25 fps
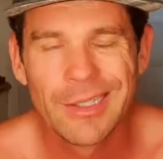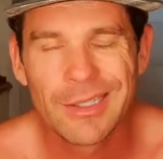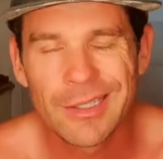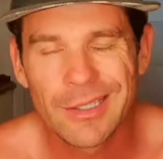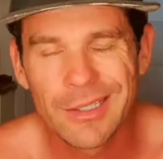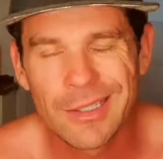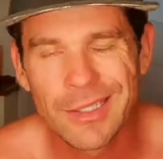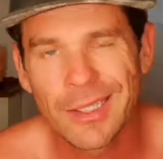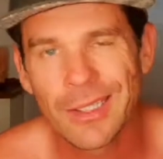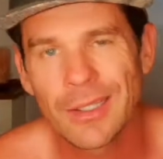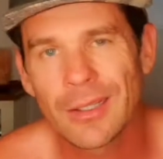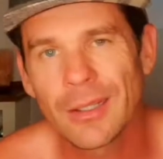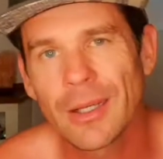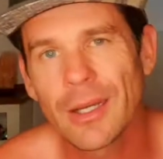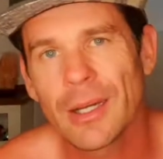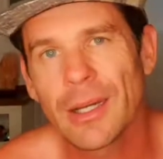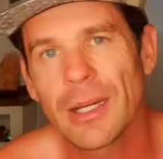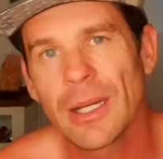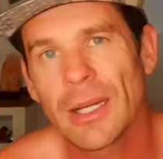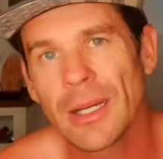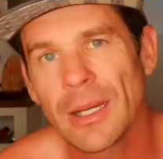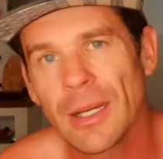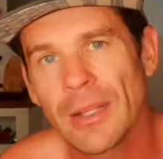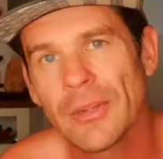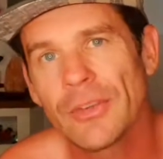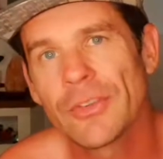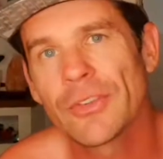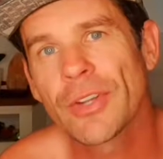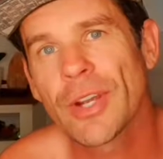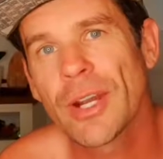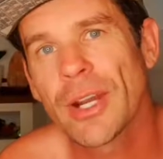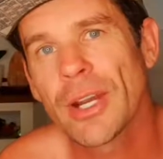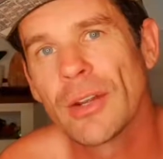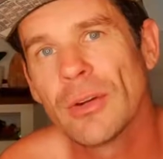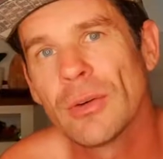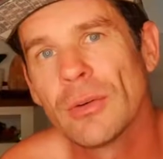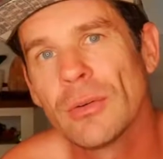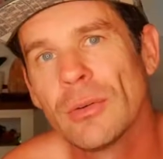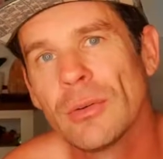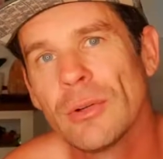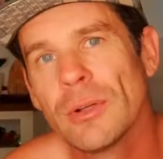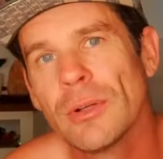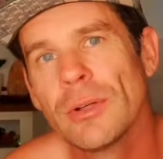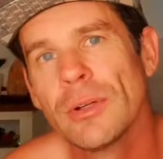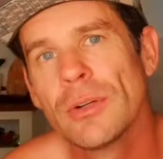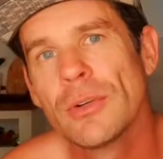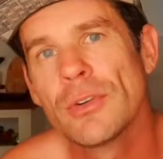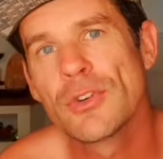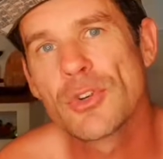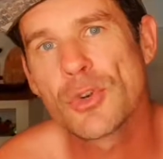Get a hardtail
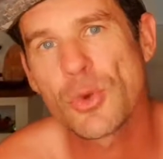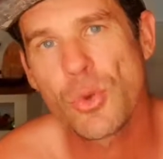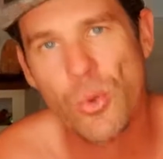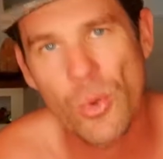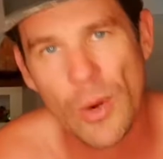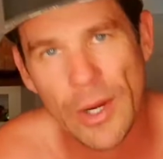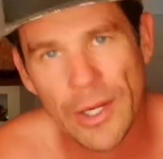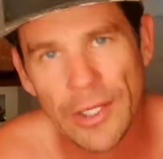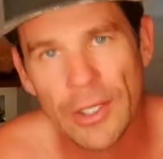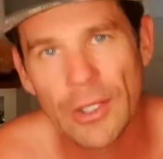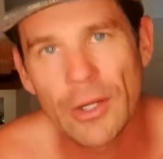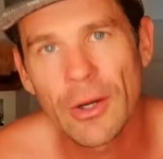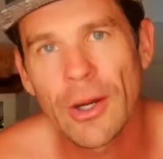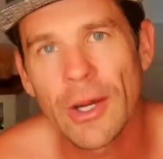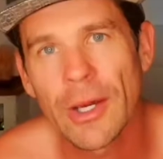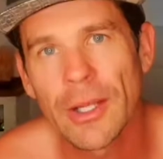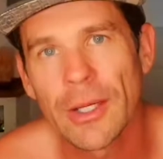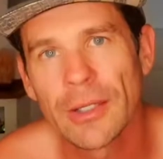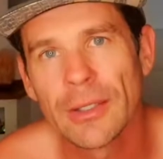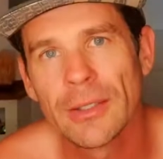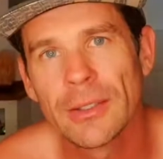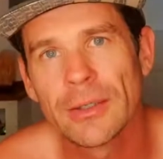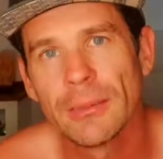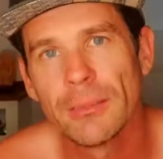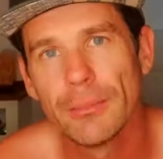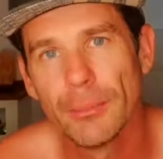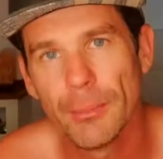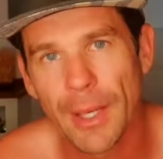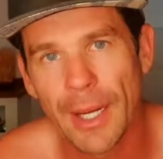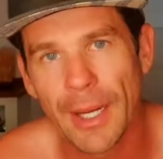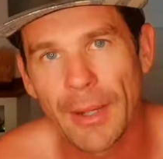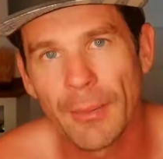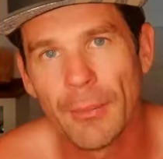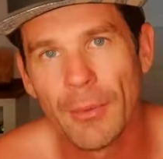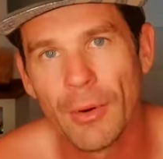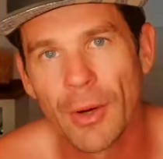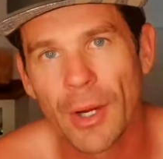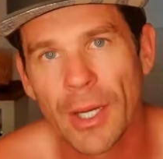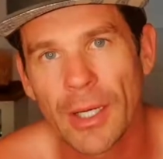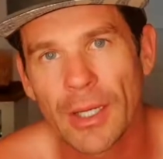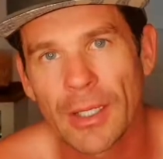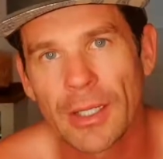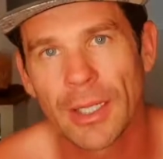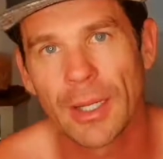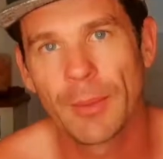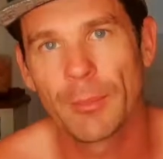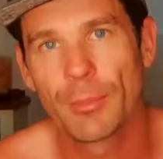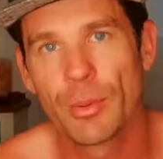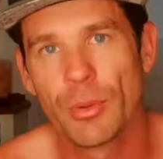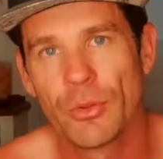29er mountain bike
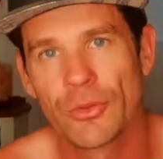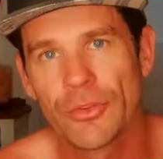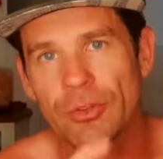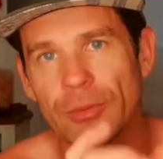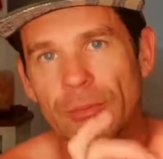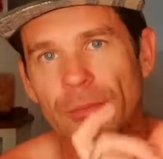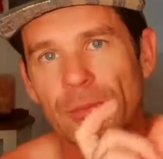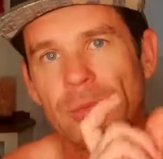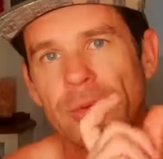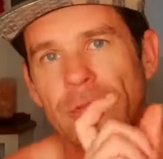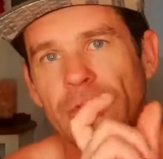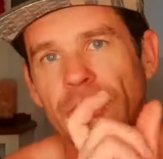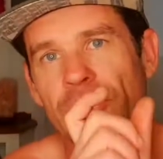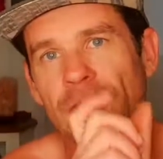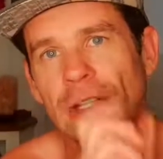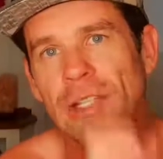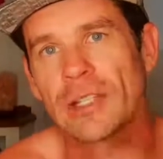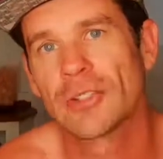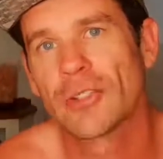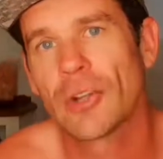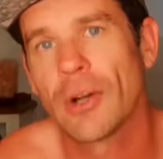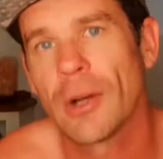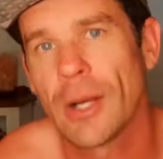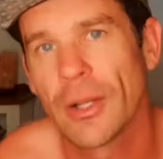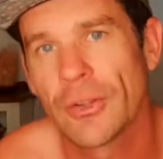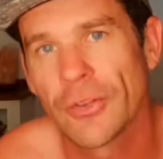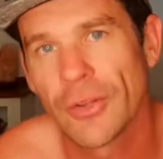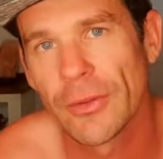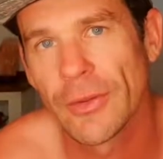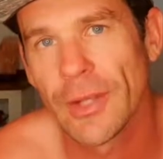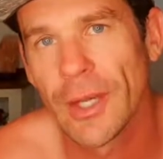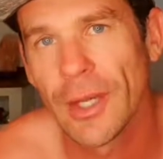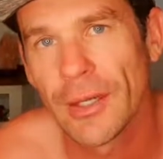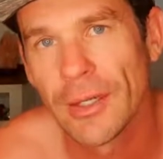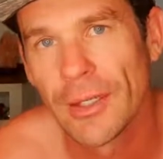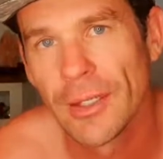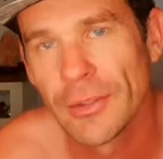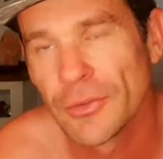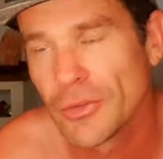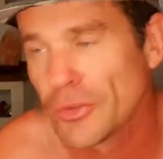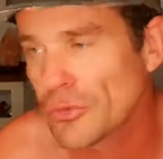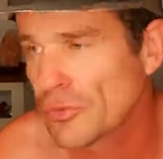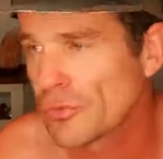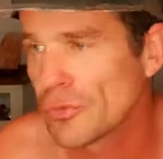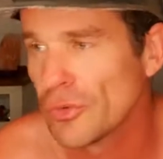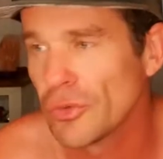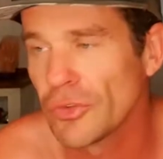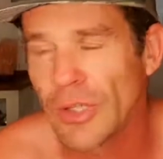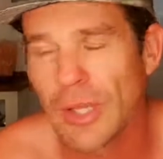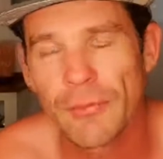and put some slick tires on that. Just
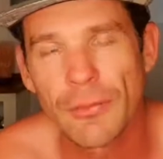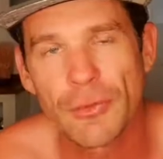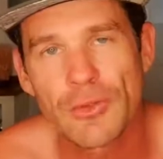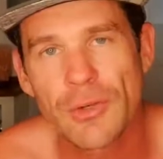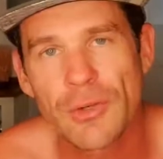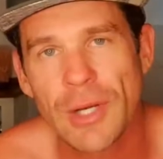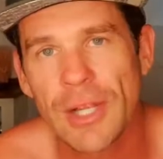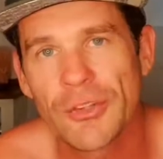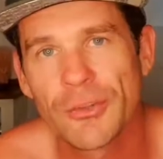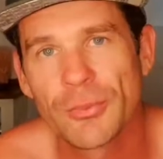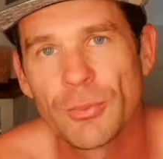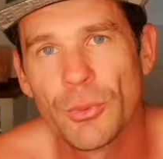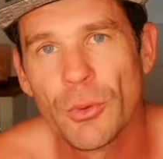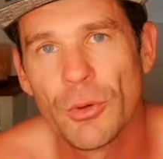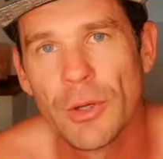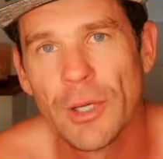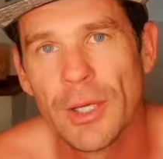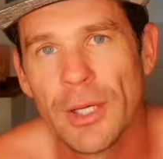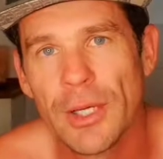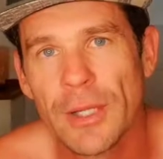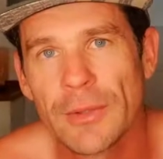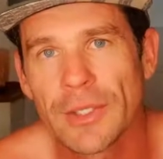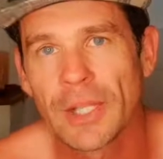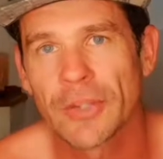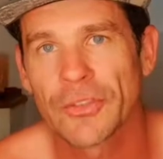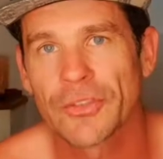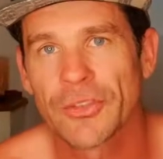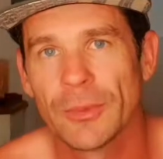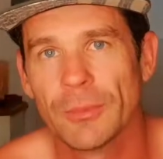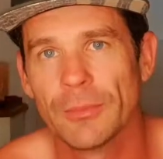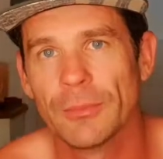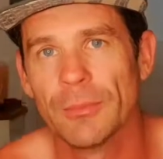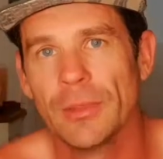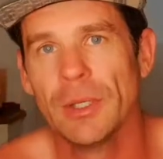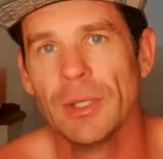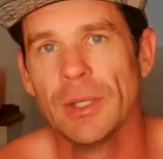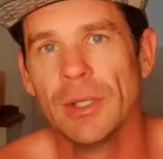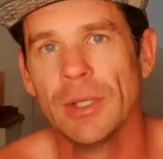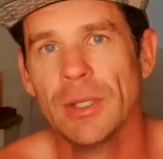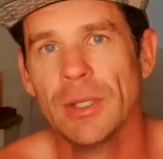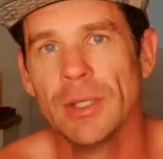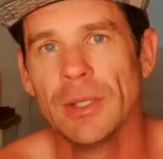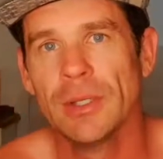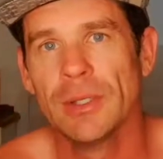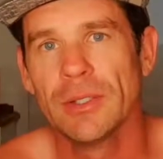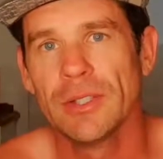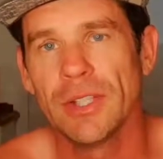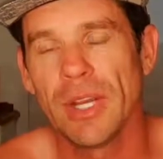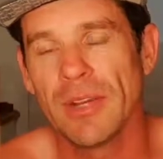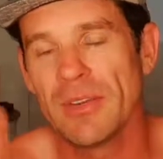use that for transport. Get some,
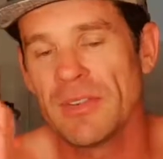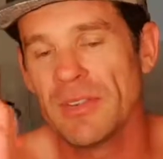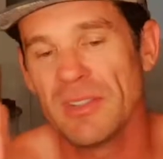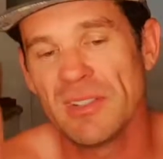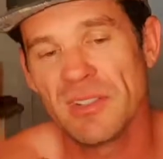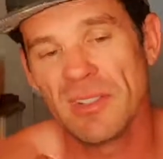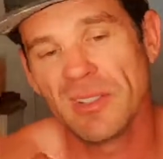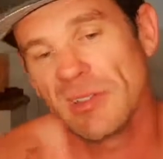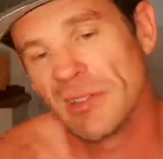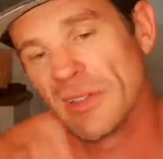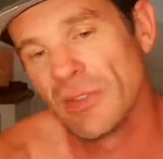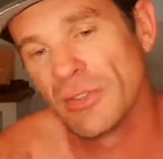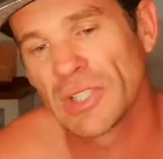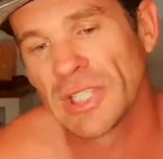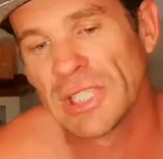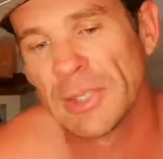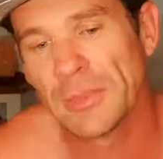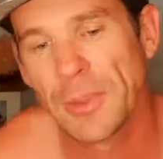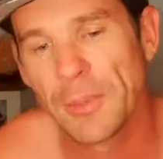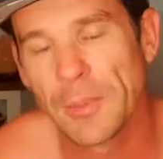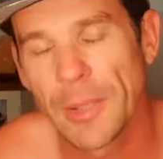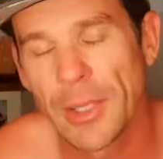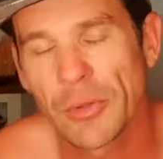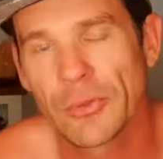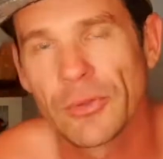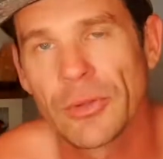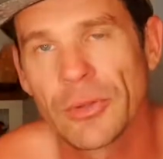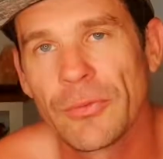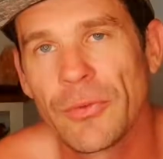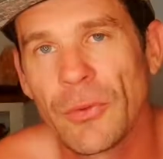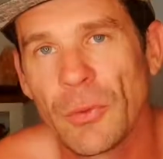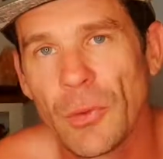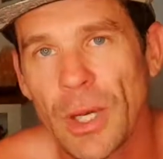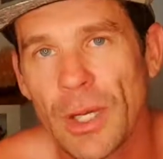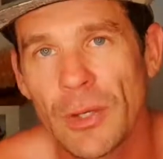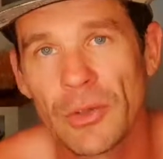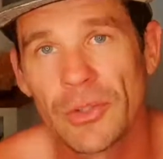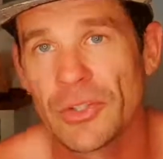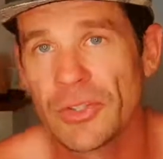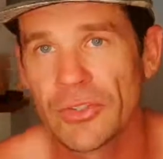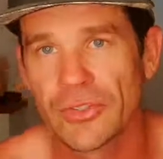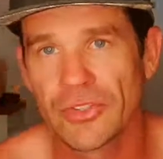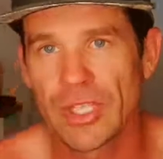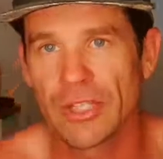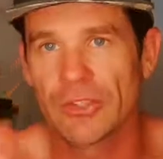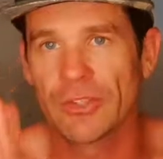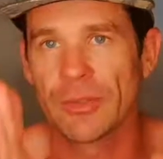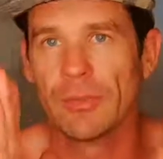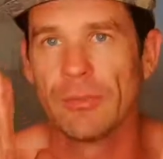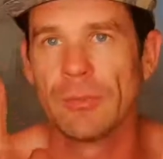you can use clipping pedals if you want. You can just
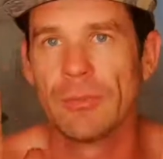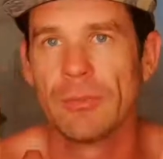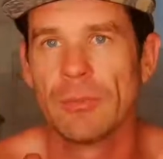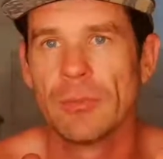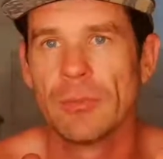get some